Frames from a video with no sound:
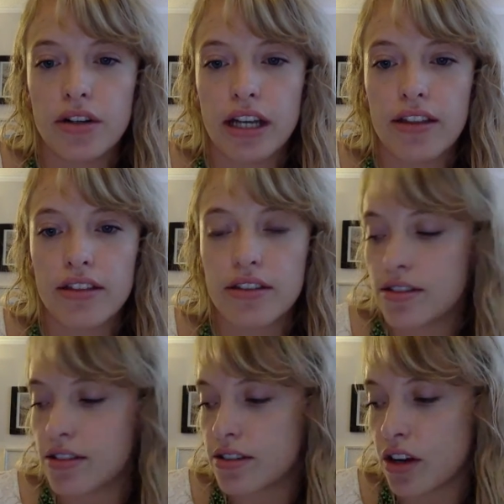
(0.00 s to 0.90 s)
get this
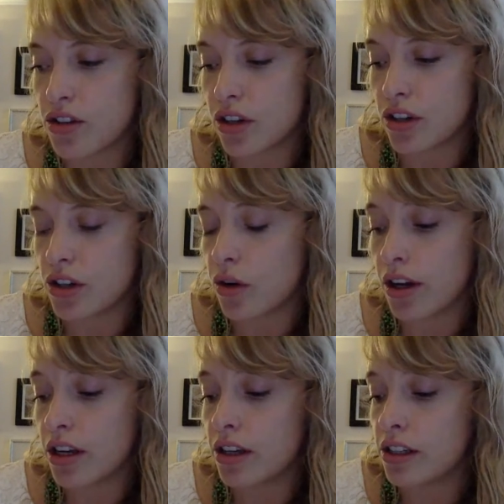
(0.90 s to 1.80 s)
discussion
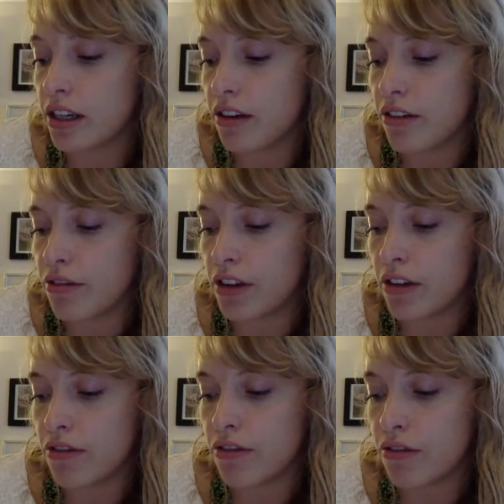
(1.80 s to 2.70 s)
going if
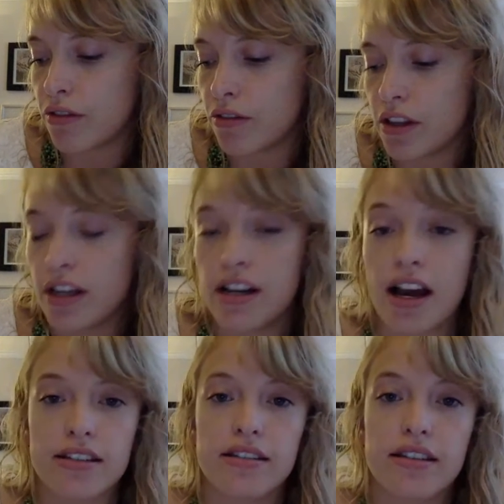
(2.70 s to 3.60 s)
it
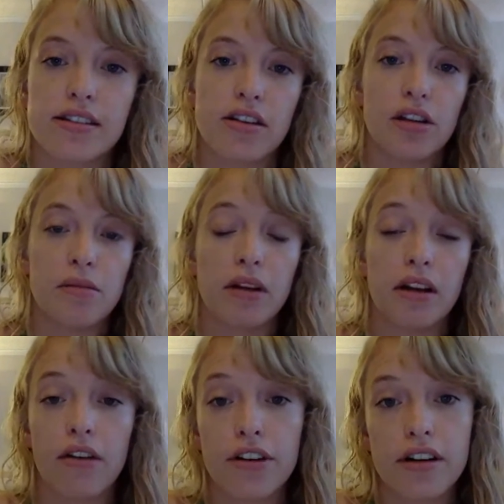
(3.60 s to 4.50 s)
hasn't necessarily been
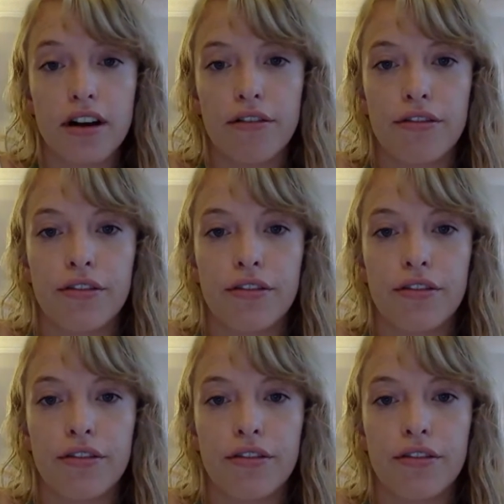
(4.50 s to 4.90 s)
covered enough?